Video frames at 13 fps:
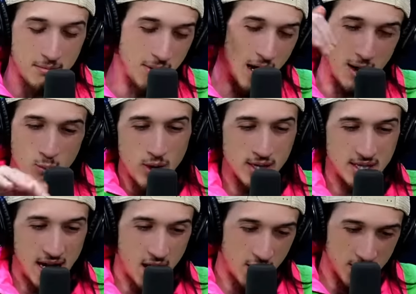mom went
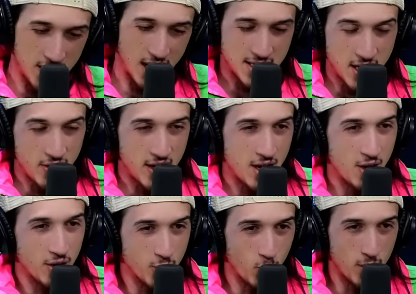down and got down the hill,
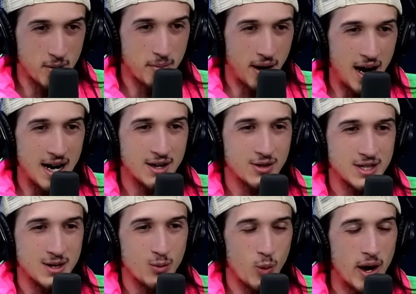and the woman behind her
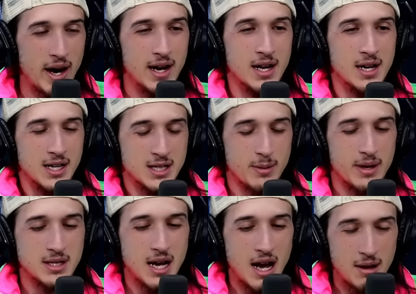didn't wait. So by the
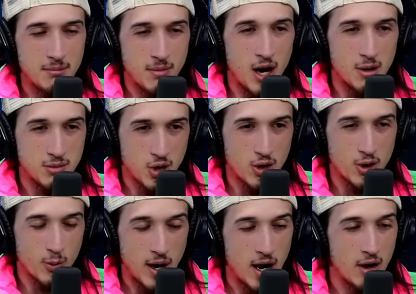time mom turned
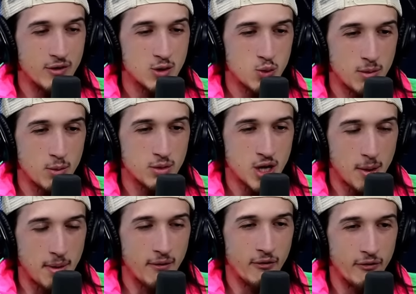around, this woman was
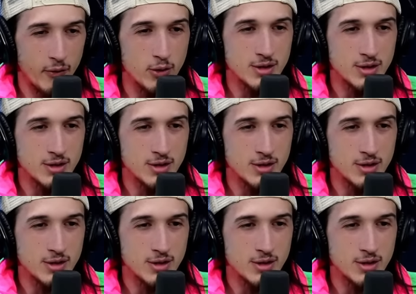coming full